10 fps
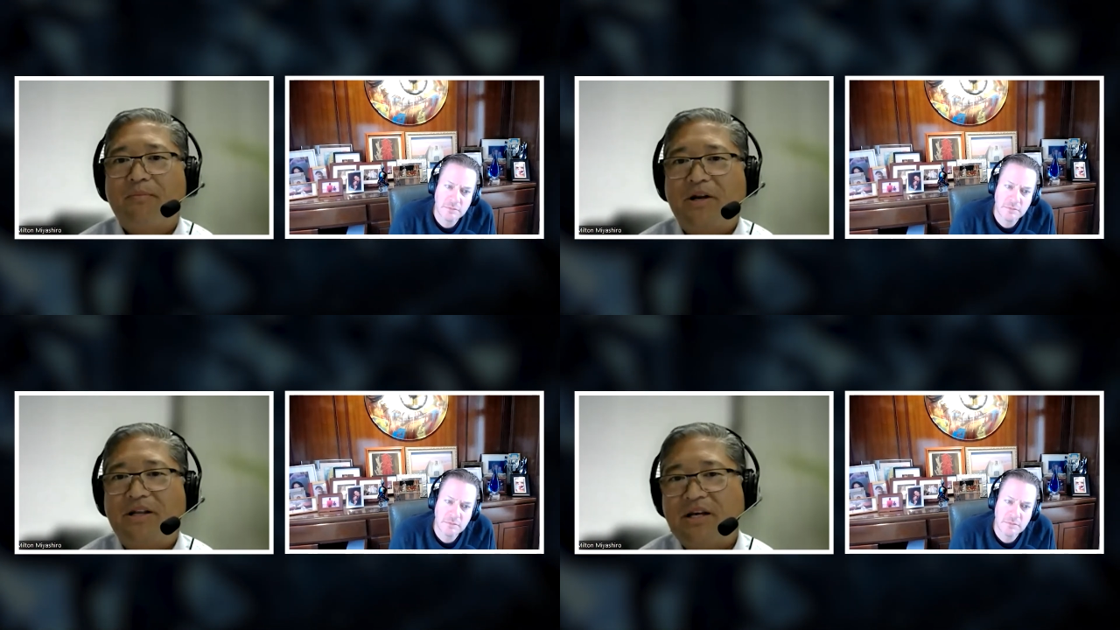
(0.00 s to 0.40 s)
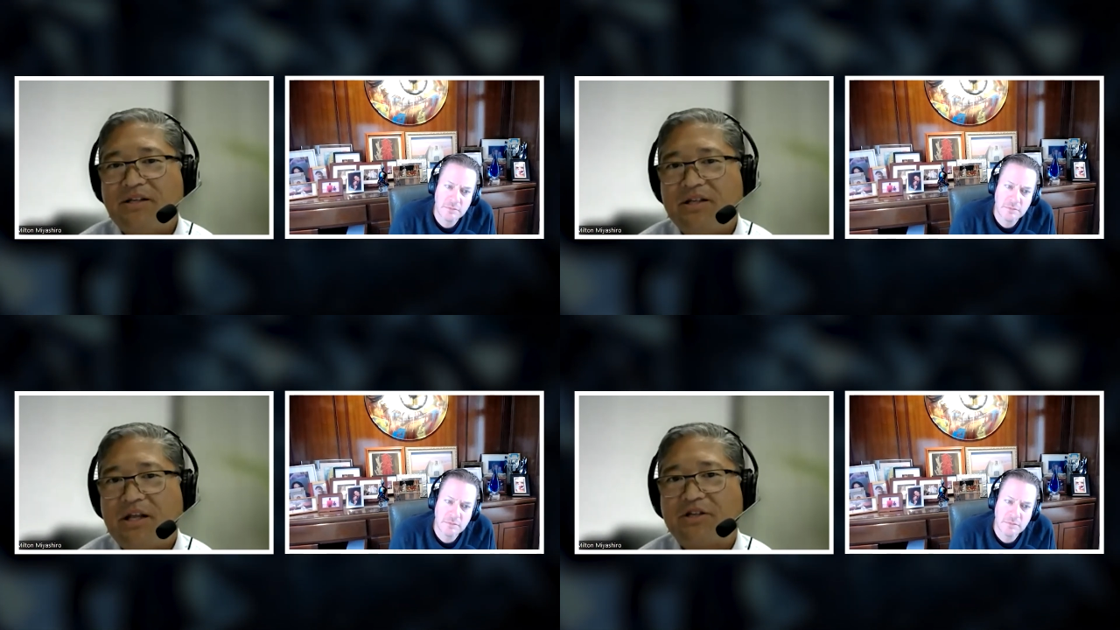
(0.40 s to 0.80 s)
Speaker 1: but it
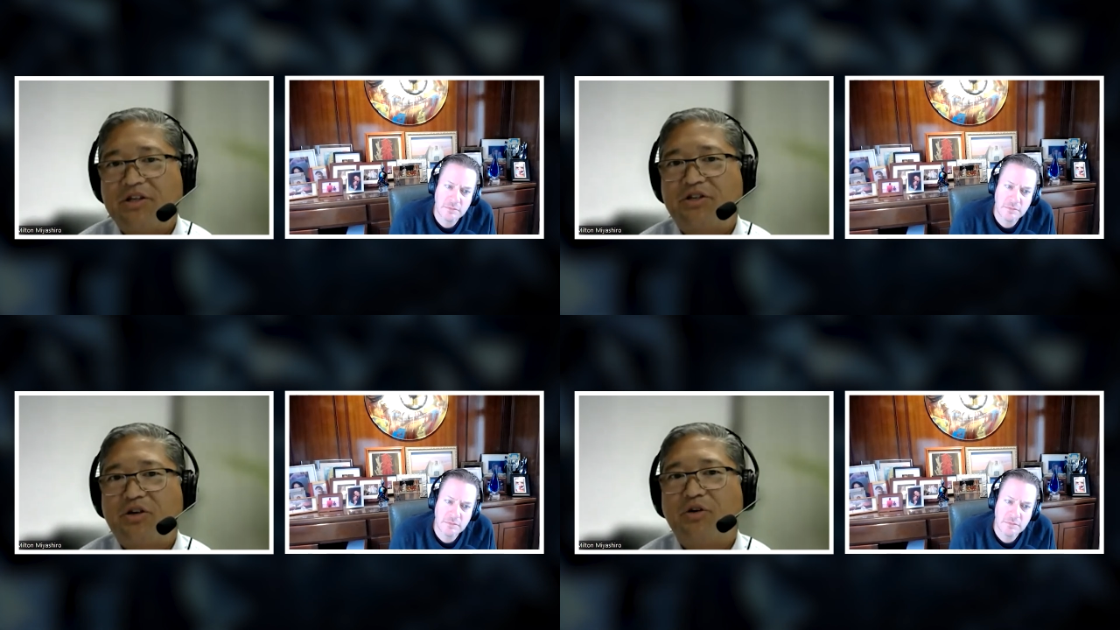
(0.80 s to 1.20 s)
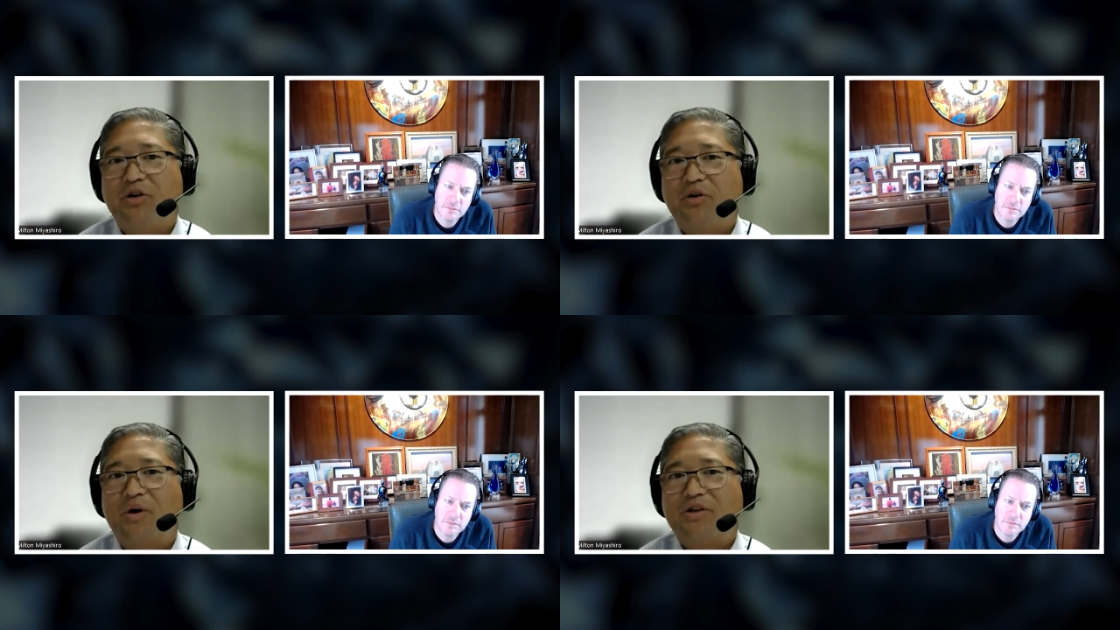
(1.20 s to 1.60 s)
doesn't necessarily show
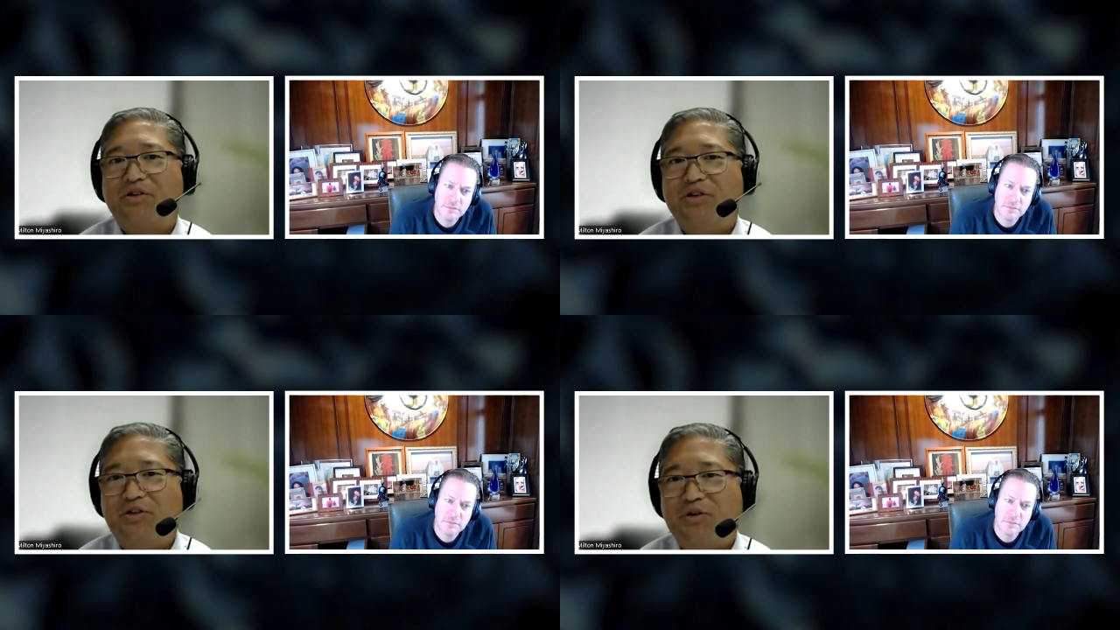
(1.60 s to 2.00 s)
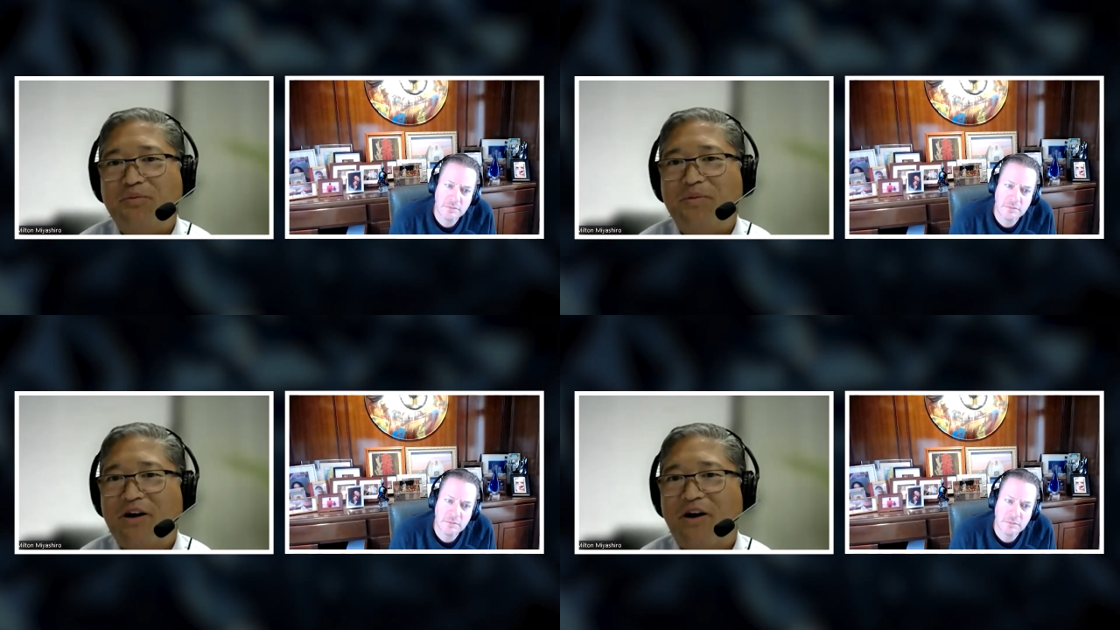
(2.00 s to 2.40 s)
you what to
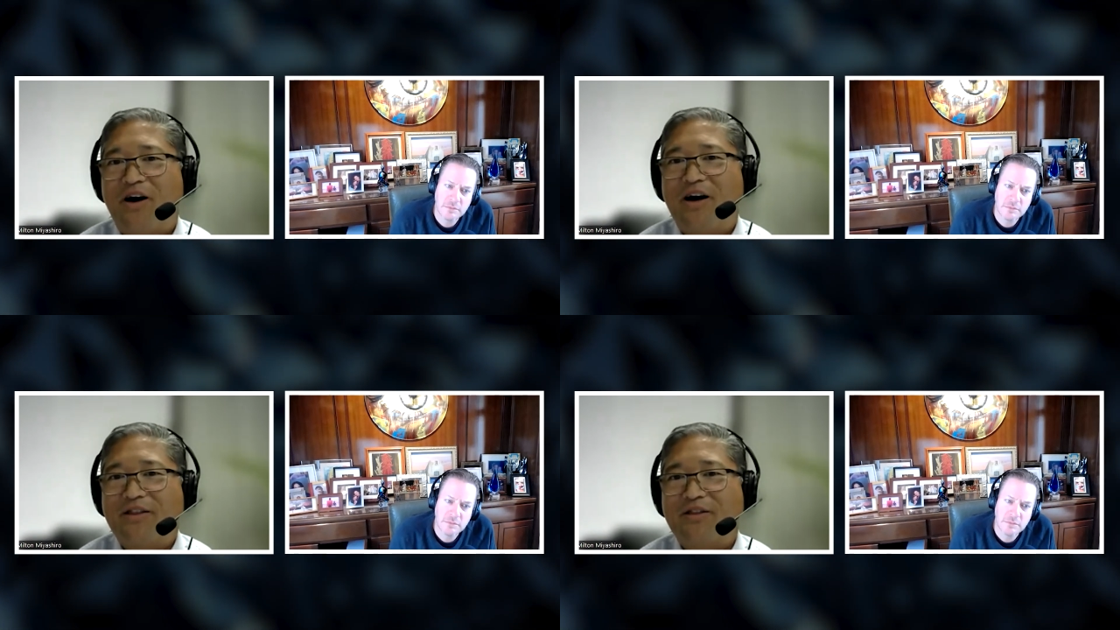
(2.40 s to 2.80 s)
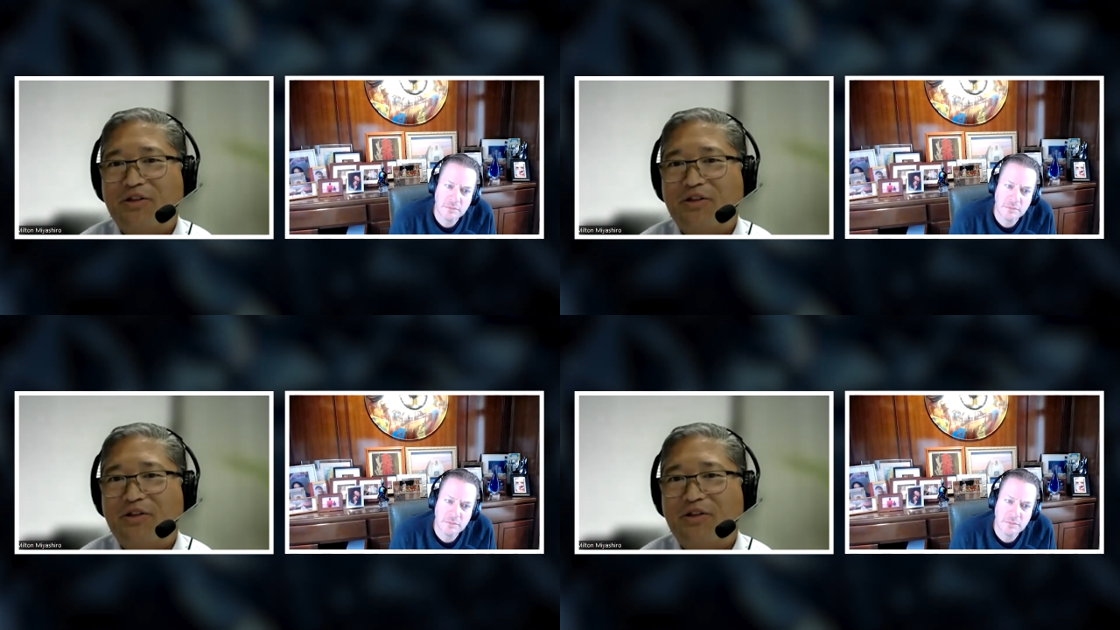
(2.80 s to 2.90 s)
do beyond